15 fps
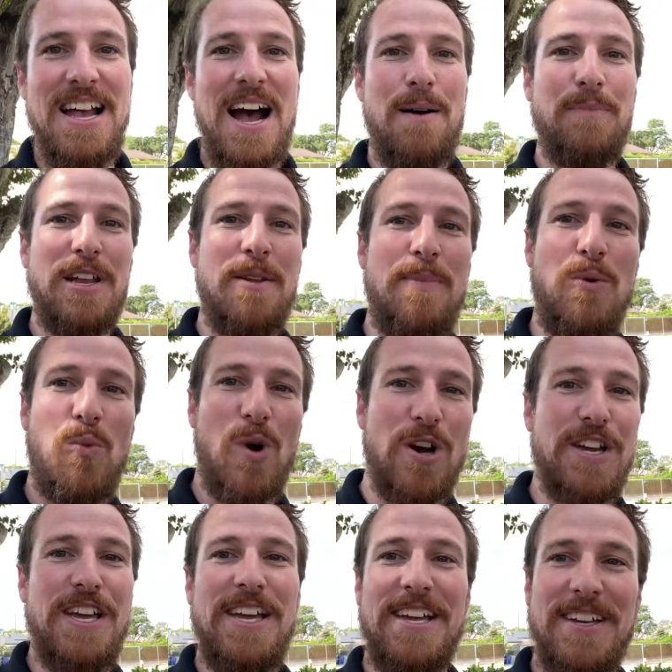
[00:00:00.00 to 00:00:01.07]
I'm going to be
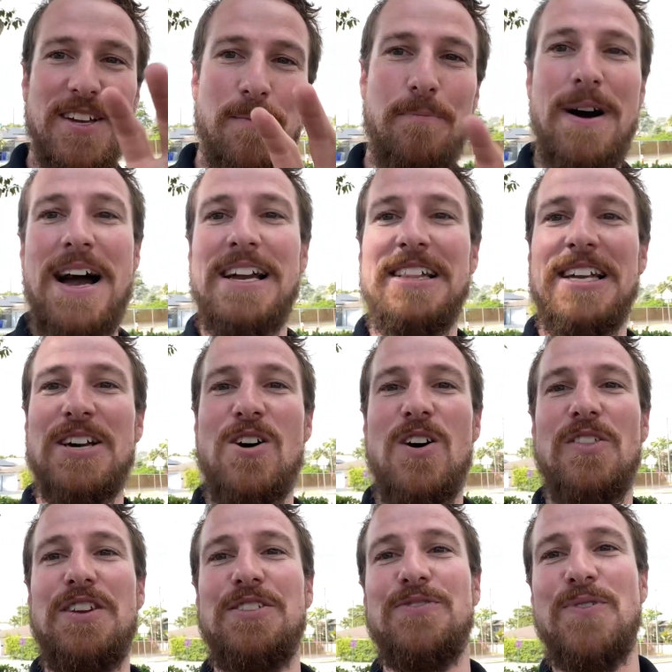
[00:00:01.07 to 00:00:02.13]
working and compiling
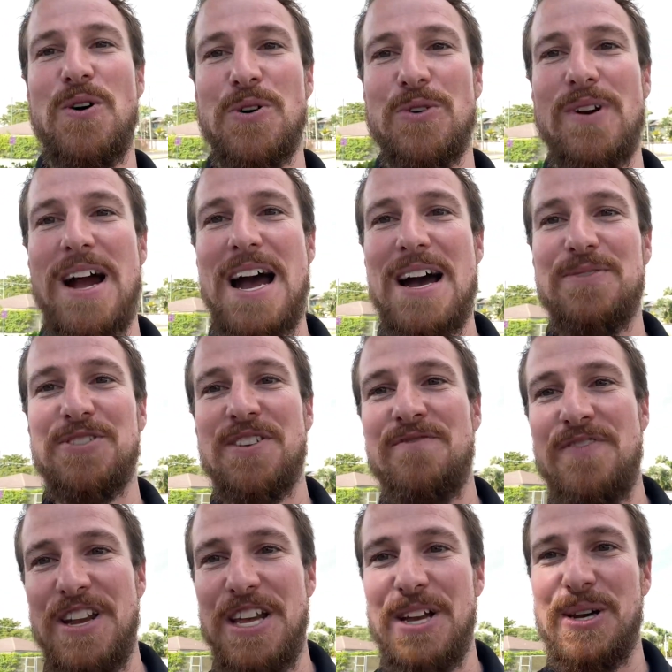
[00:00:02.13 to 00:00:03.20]
all these photographs and
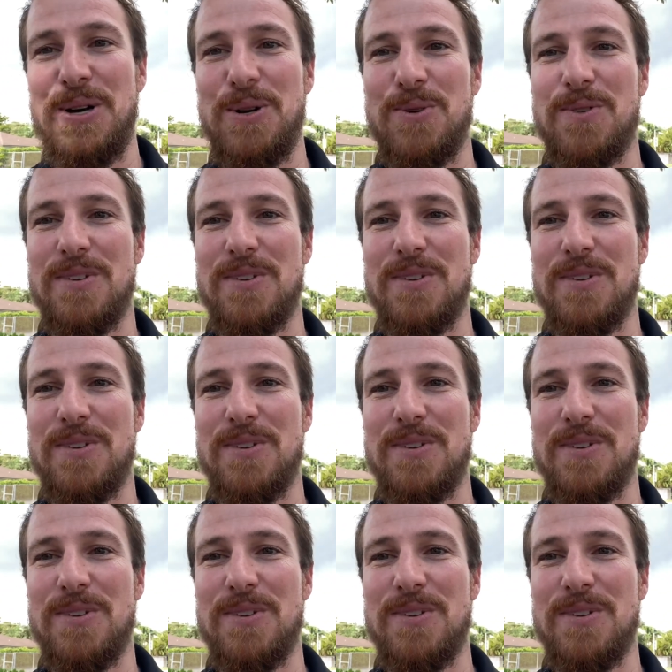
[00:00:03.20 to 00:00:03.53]
video